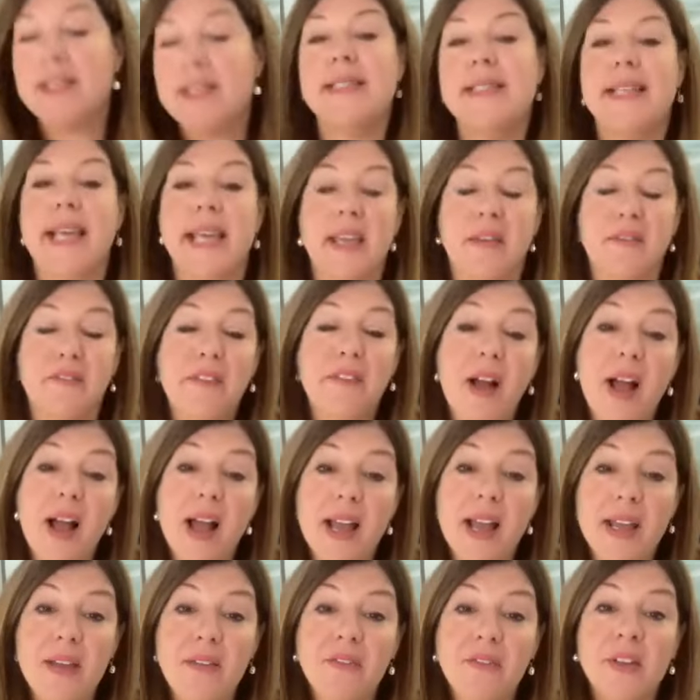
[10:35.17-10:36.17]
Day
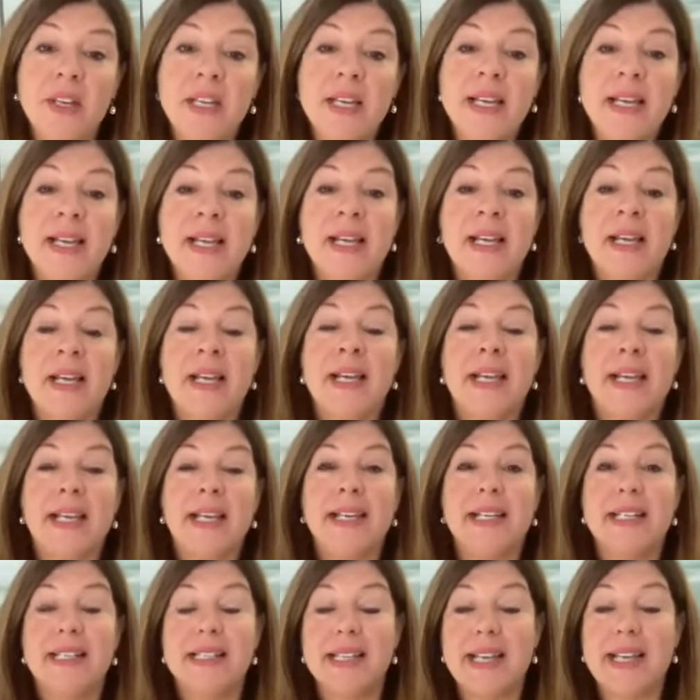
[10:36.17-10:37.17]
5
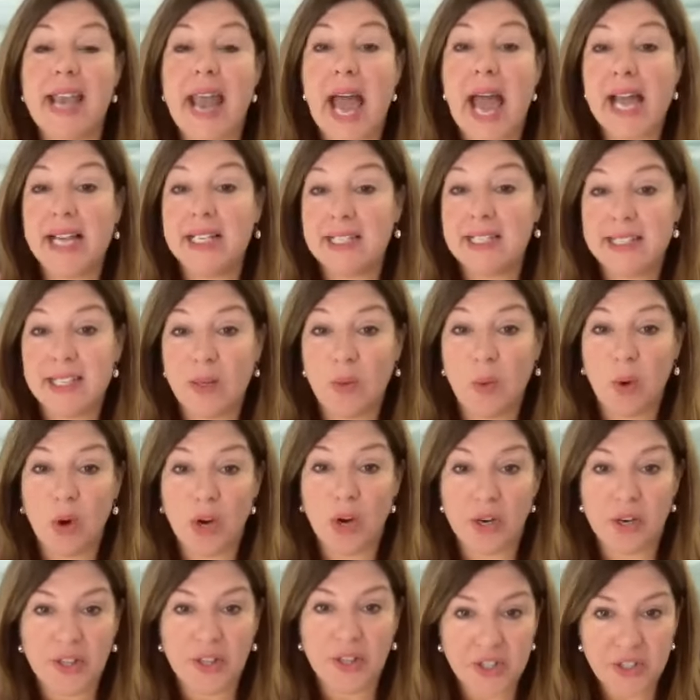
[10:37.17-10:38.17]
is the nasty
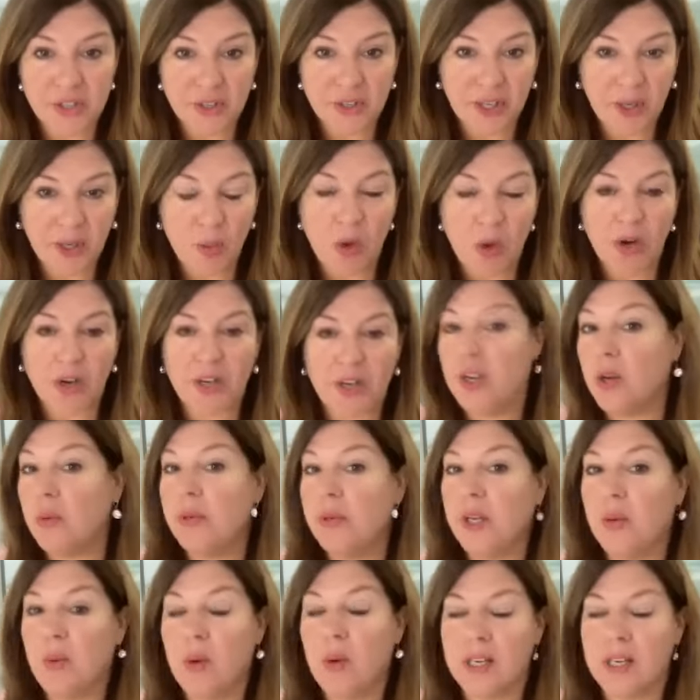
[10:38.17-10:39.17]
word, the dirty word.
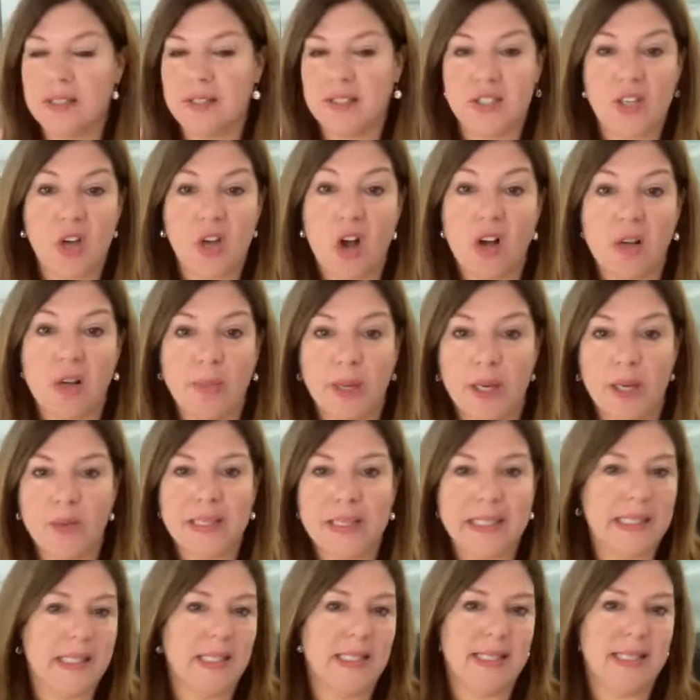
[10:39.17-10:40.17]
Nobody wants to talk
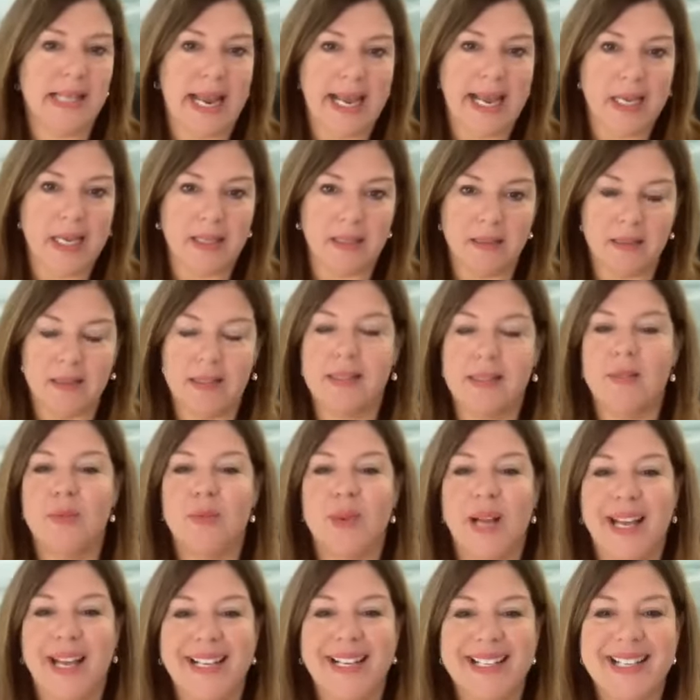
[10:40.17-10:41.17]
about sales,
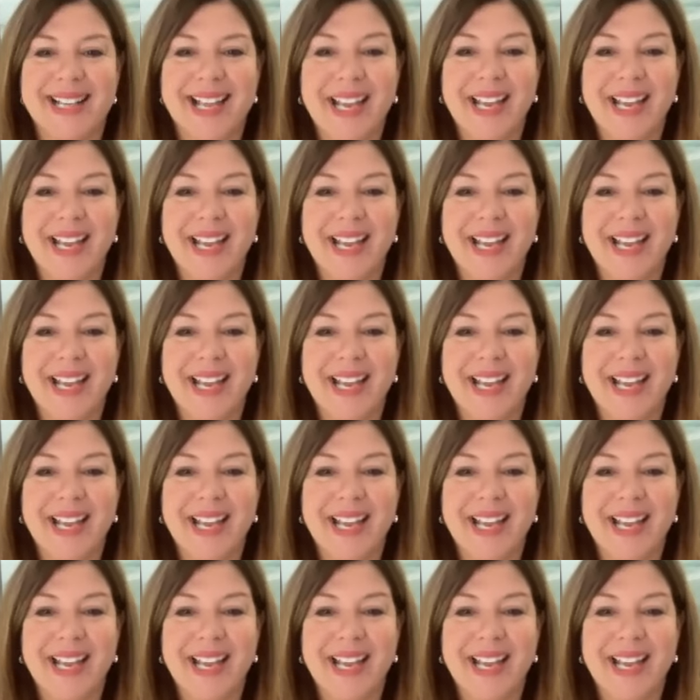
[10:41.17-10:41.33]
right?